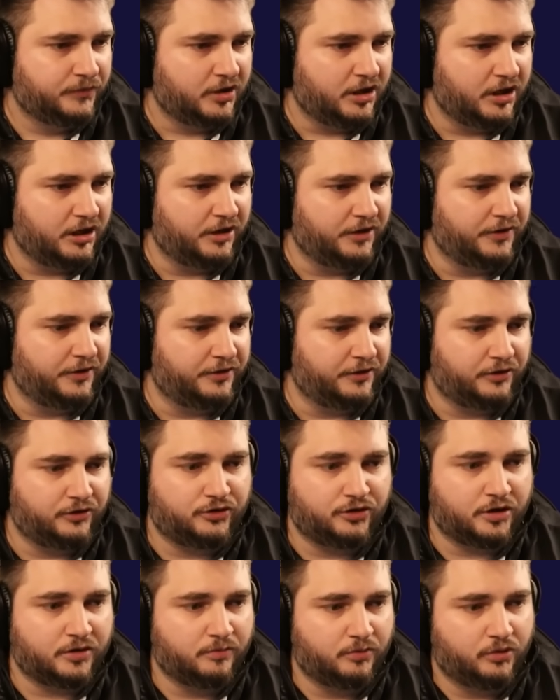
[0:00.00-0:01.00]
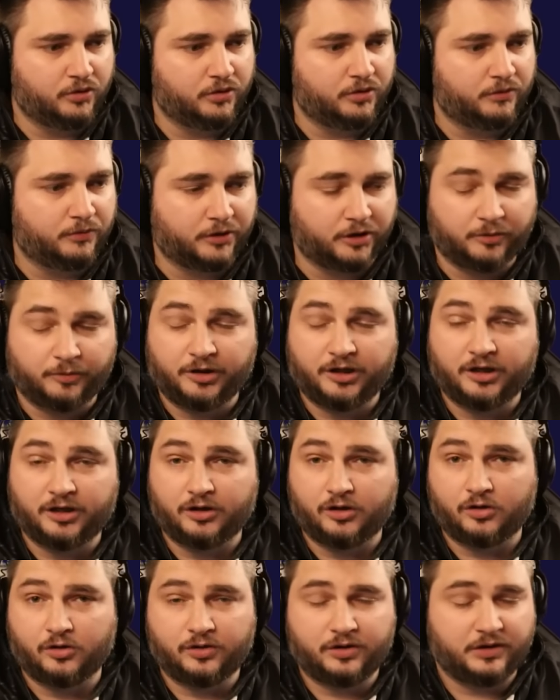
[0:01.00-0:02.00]
And on the Thunderstruck board, we're going to be getting
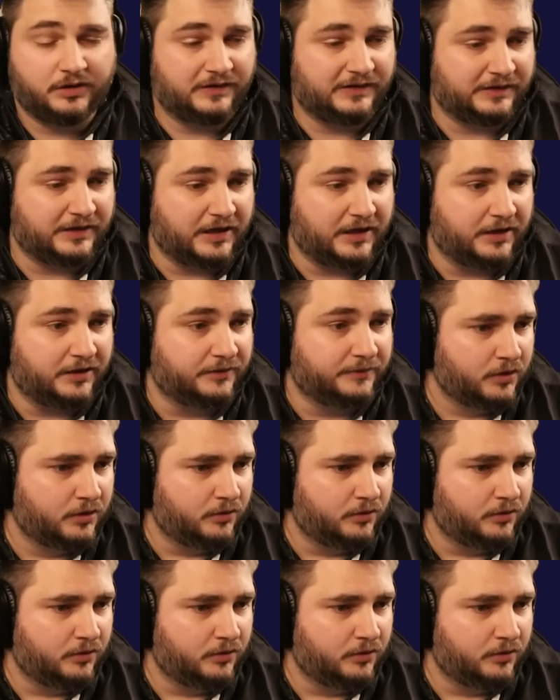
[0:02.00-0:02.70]
Earth and Sky.